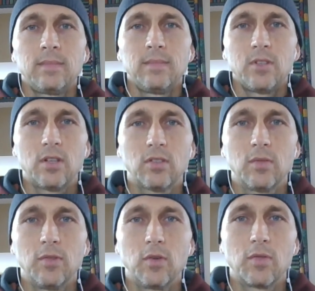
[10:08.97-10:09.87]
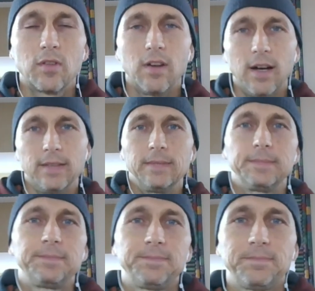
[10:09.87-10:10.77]
Just some food for thought.
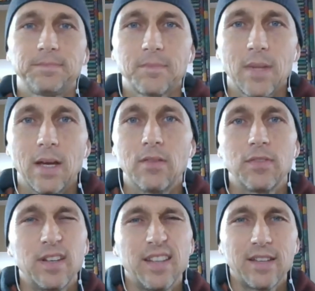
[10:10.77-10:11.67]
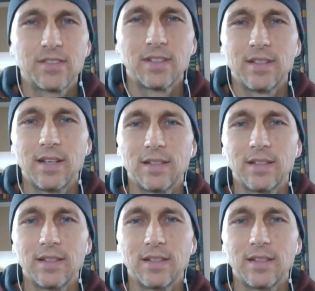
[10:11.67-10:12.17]
Have a fantastic day.